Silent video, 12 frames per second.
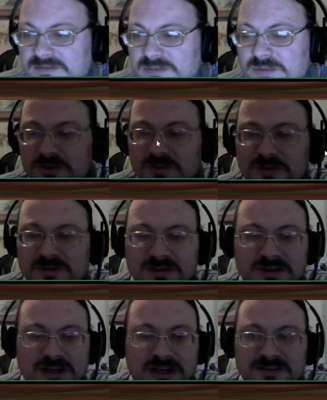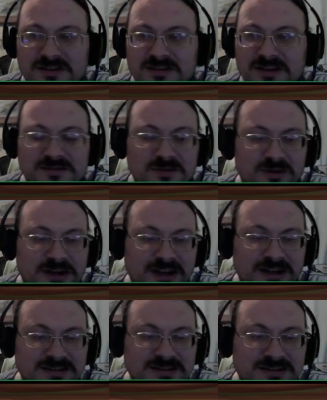to push you in Discord, I
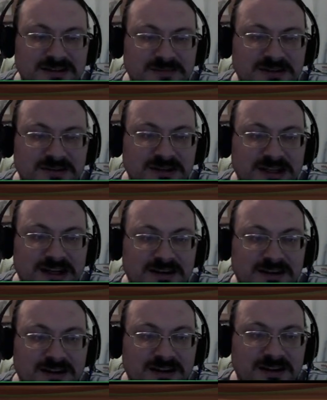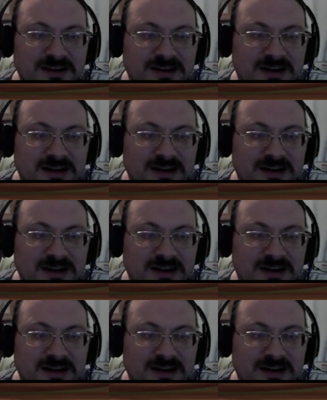guess. Let me do that.